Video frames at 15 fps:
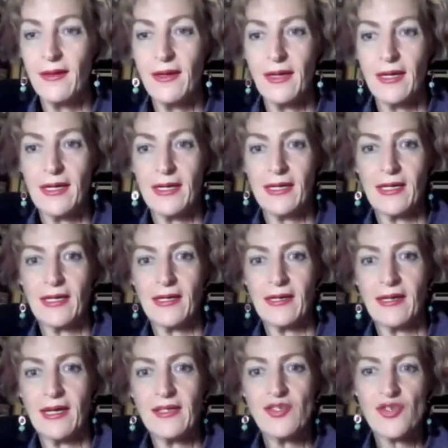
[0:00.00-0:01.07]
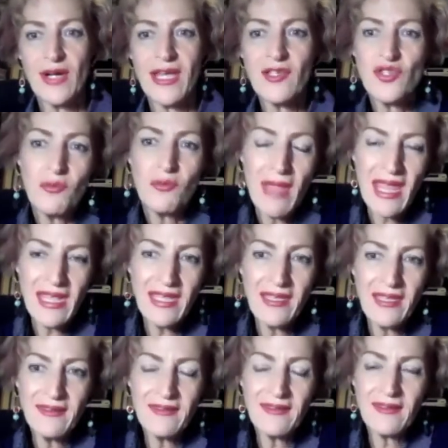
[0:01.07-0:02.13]
And try to make
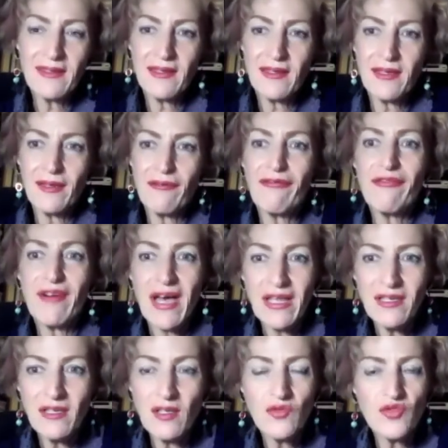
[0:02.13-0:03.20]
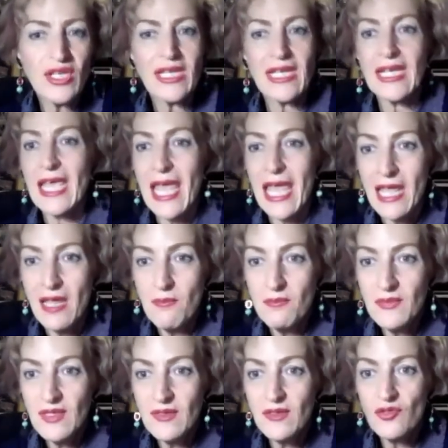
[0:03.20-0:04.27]
it fun using
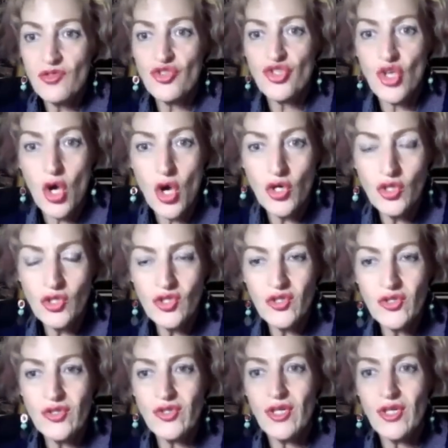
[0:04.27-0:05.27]
games, songs,